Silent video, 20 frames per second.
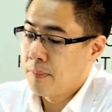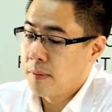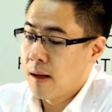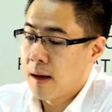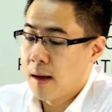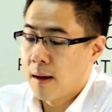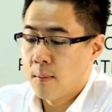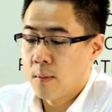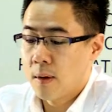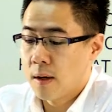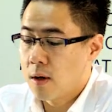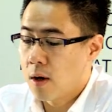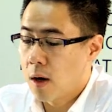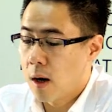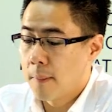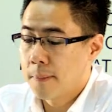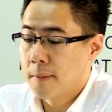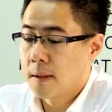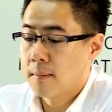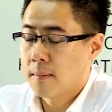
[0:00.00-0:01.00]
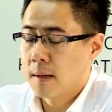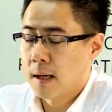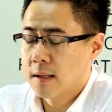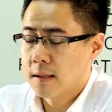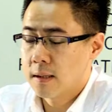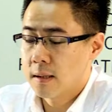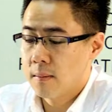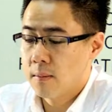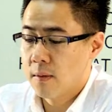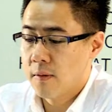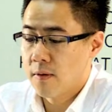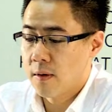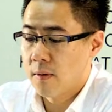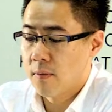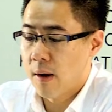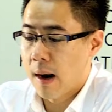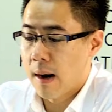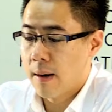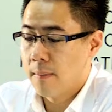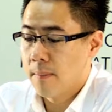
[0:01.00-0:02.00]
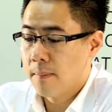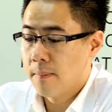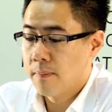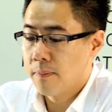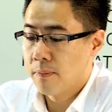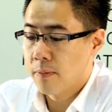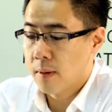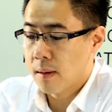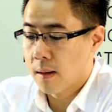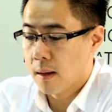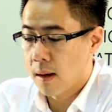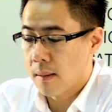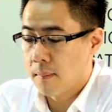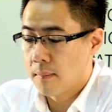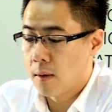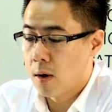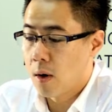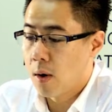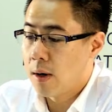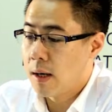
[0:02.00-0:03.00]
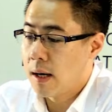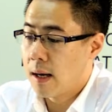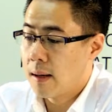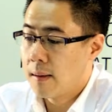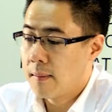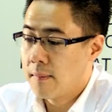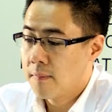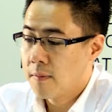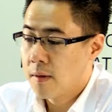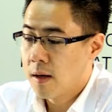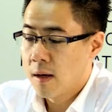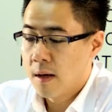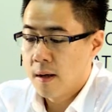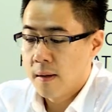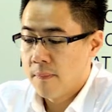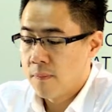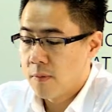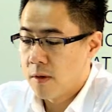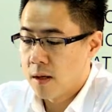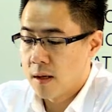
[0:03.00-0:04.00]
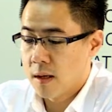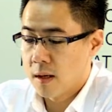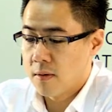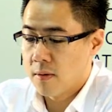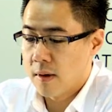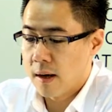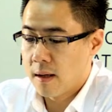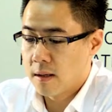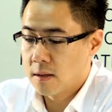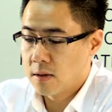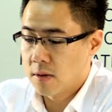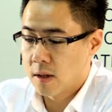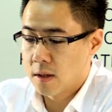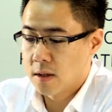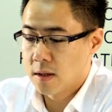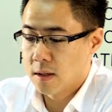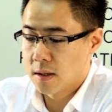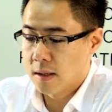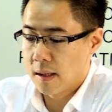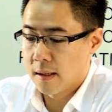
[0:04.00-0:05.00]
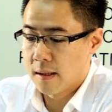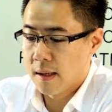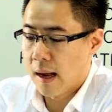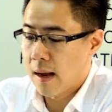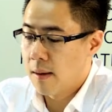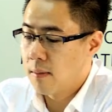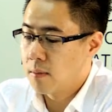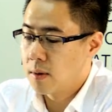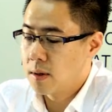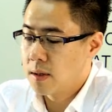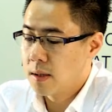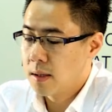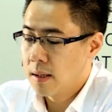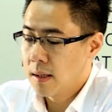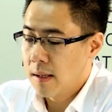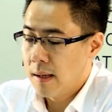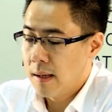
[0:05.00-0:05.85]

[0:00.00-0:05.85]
And when you optimize them with the right loading, you can create structures like that, which